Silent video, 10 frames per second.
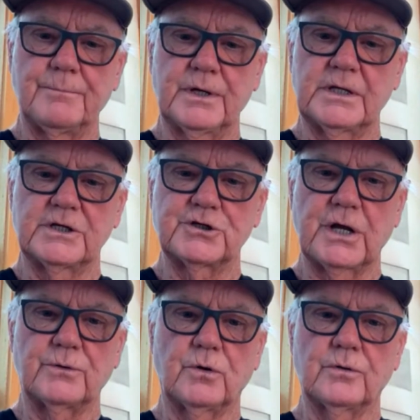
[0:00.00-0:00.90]
But in
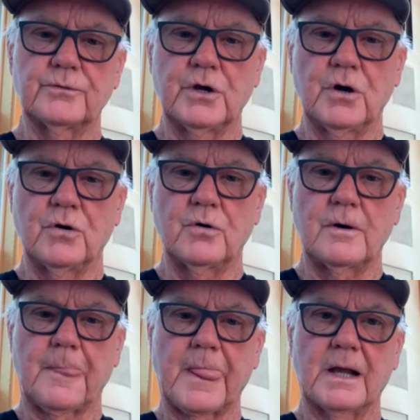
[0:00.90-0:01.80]
general,
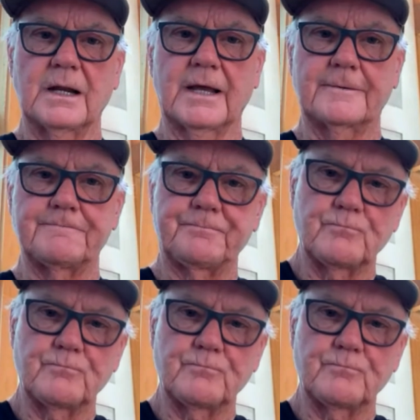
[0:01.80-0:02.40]
no, like